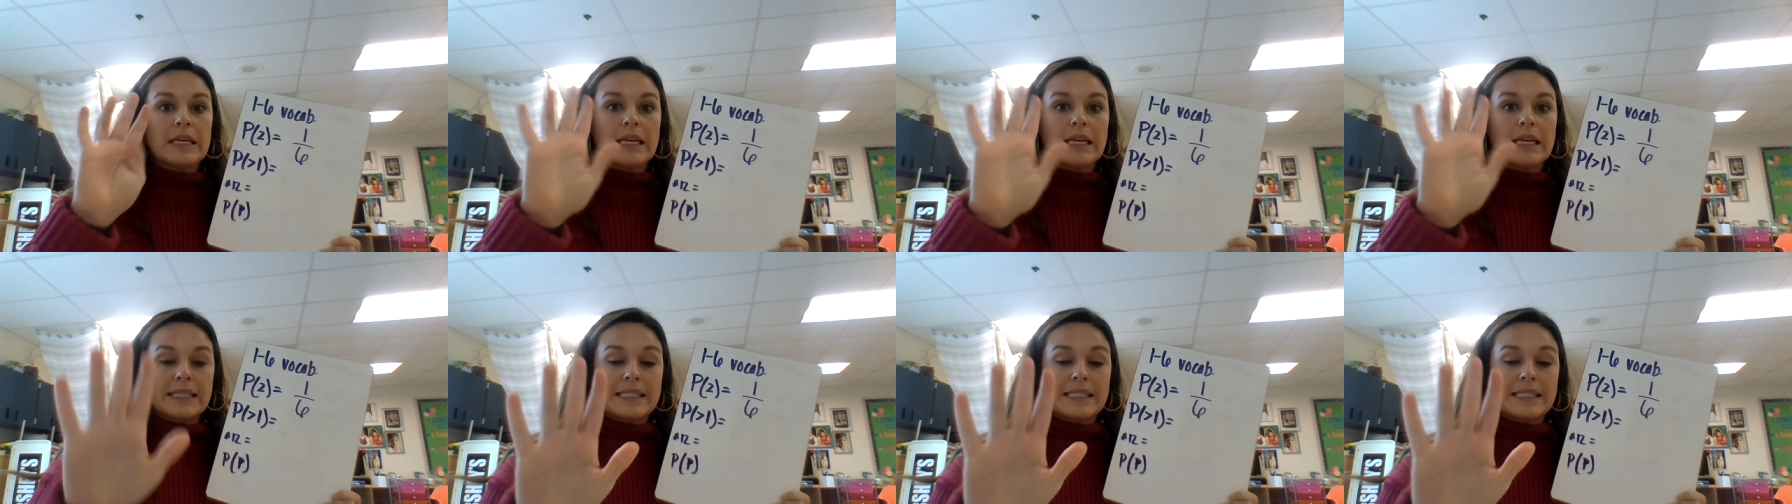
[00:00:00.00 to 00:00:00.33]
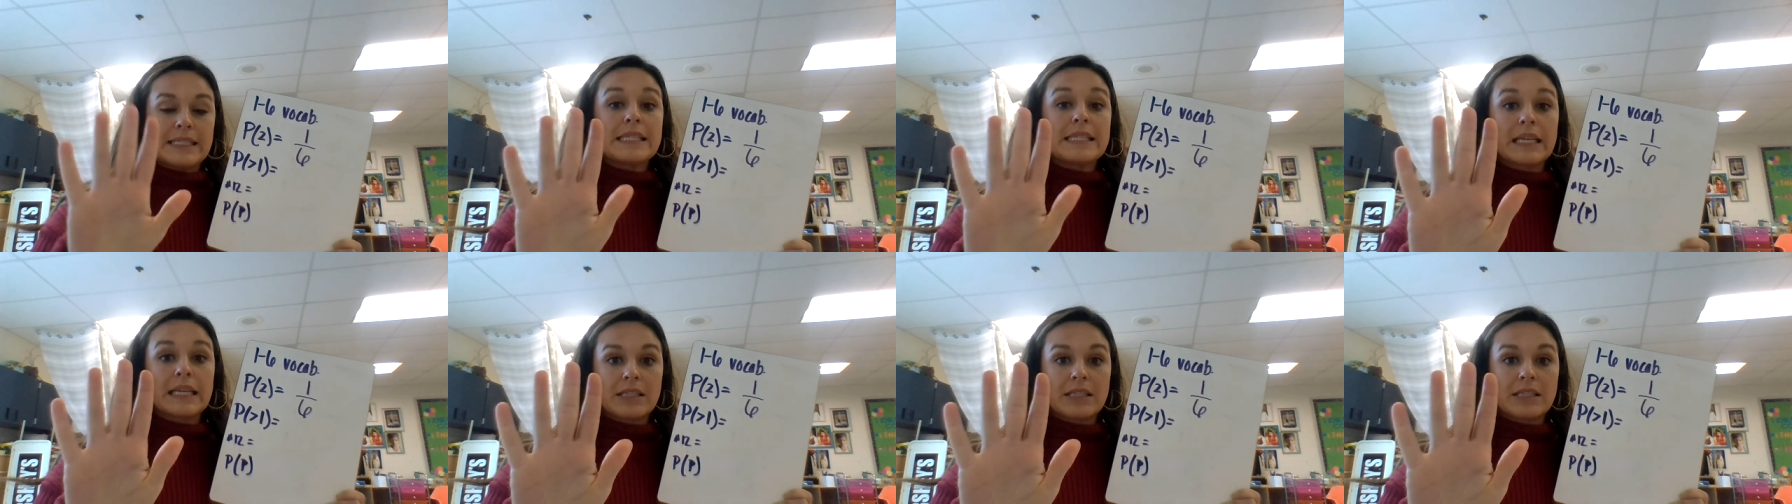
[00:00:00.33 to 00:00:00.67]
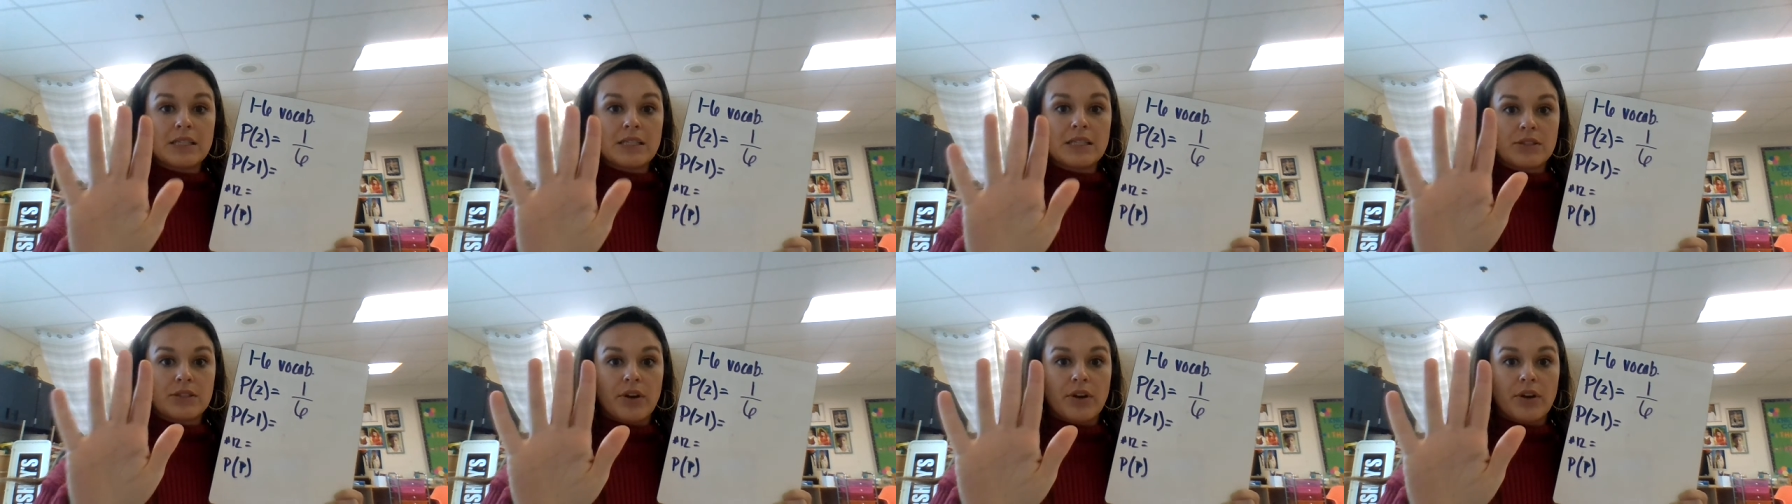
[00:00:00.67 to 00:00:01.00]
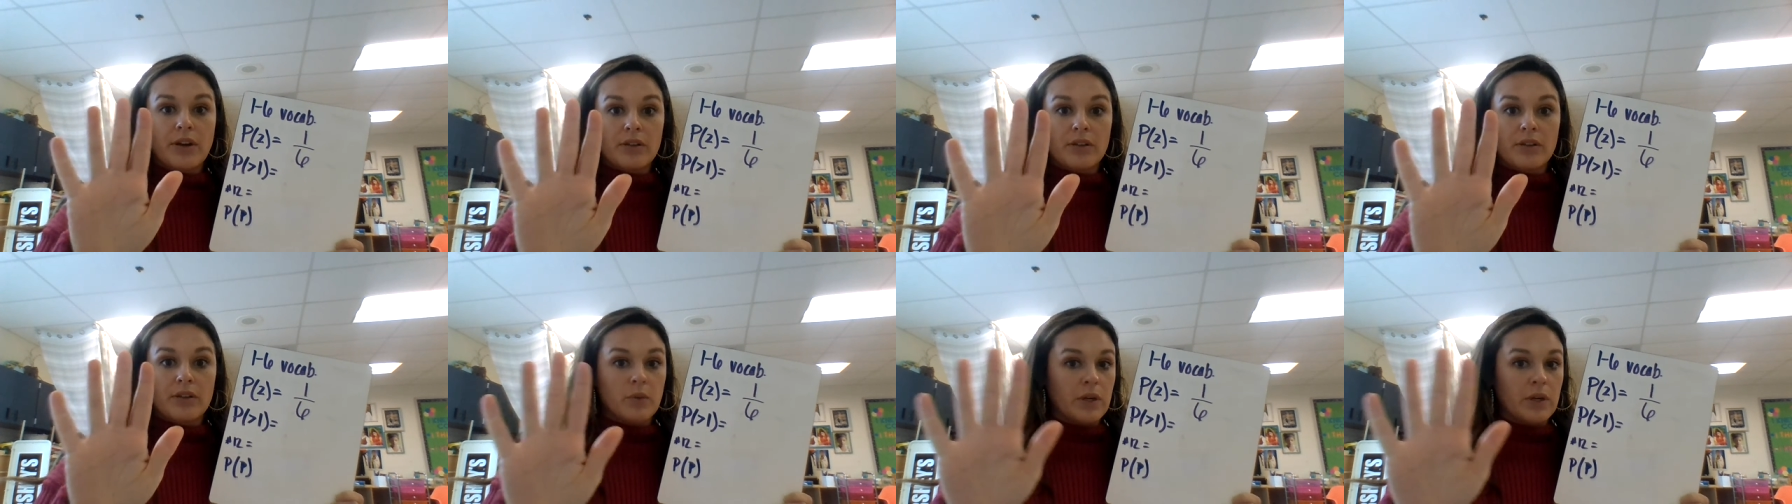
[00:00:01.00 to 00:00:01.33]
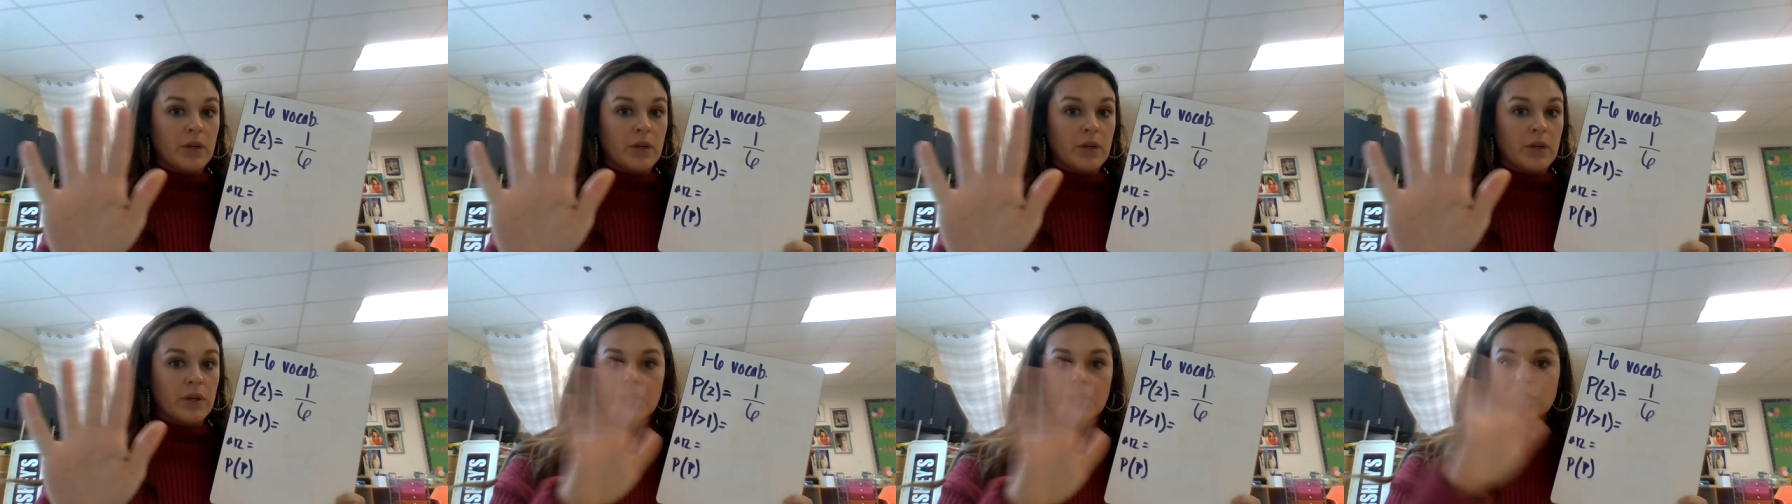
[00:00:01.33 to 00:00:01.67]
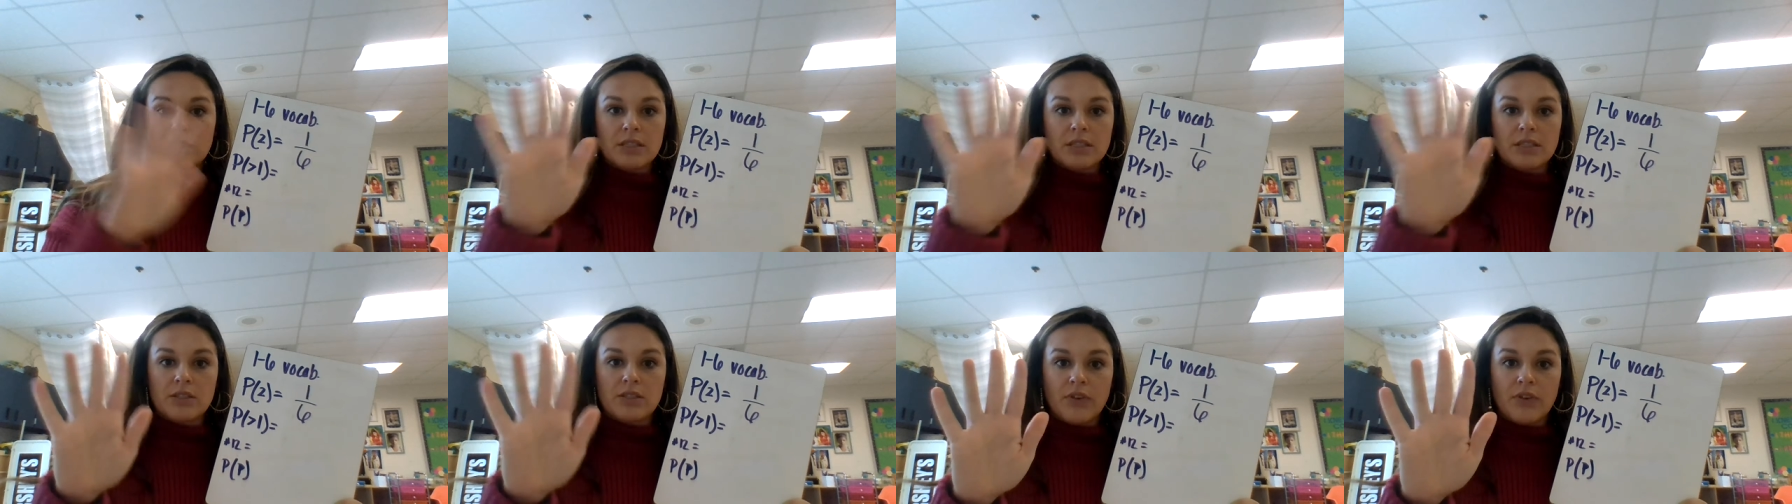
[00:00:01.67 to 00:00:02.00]
and 6 is greater than 1. And
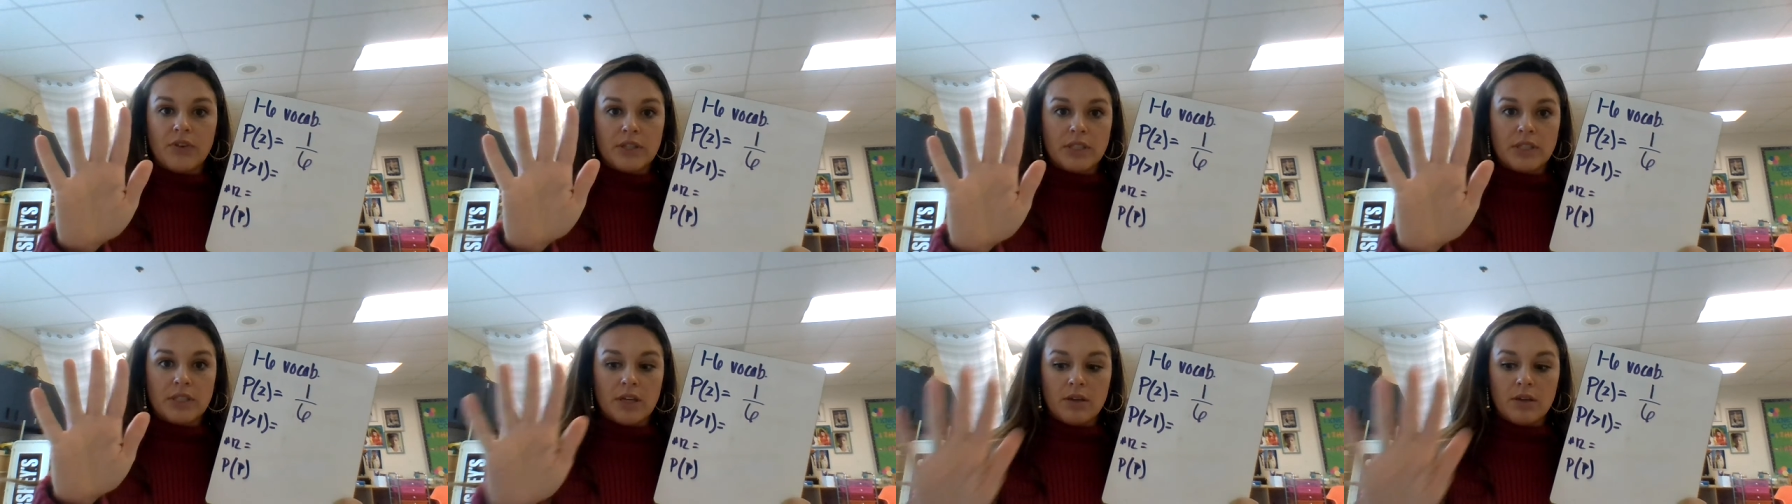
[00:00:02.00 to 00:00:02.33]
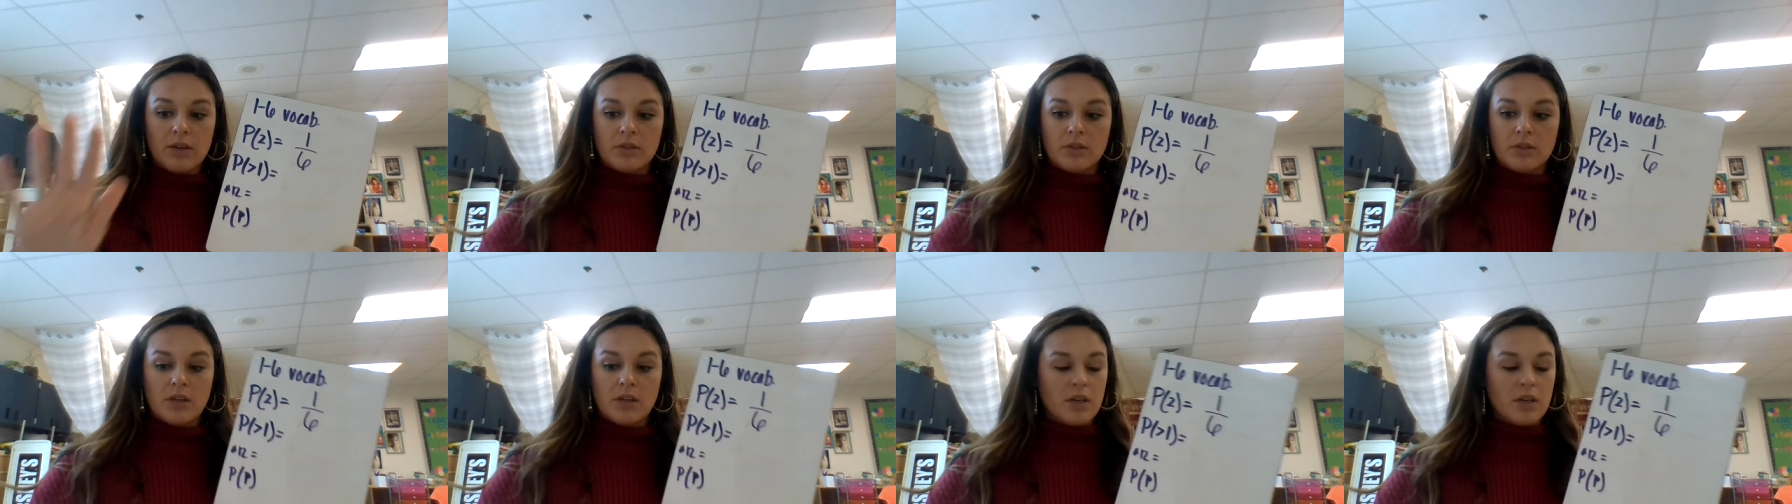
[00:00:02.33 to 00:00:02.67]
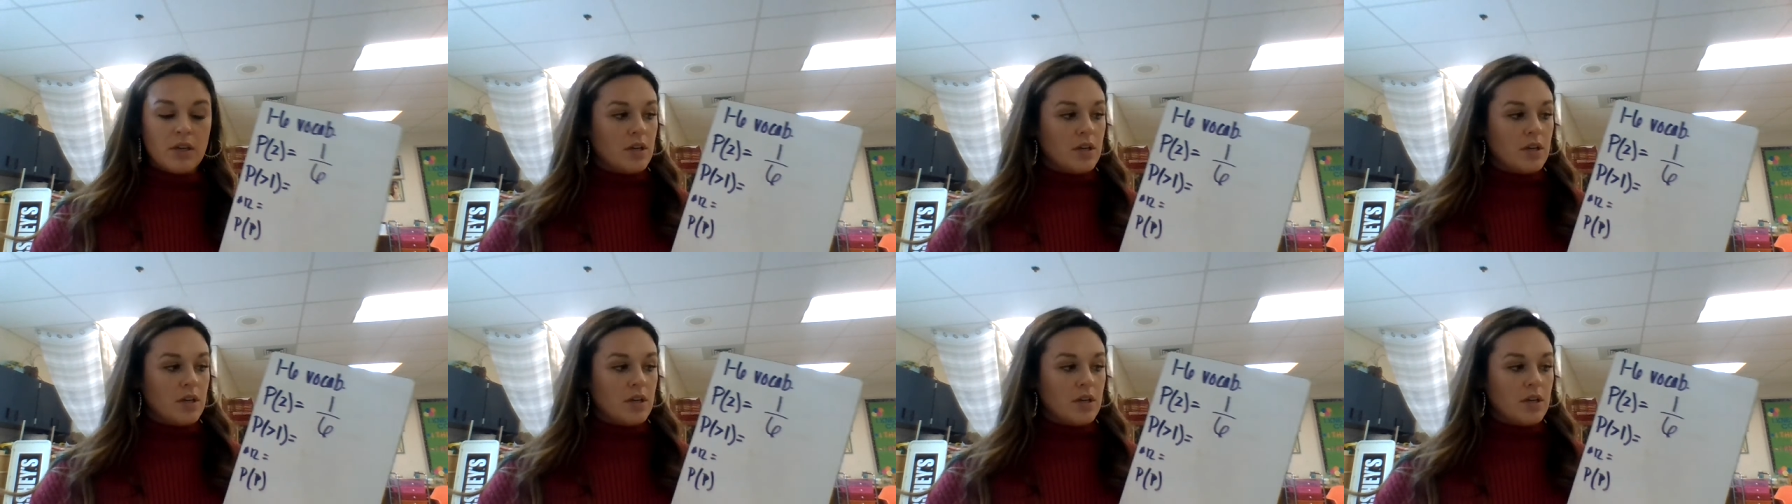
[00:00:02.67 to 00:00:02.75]
that's as far as it goes.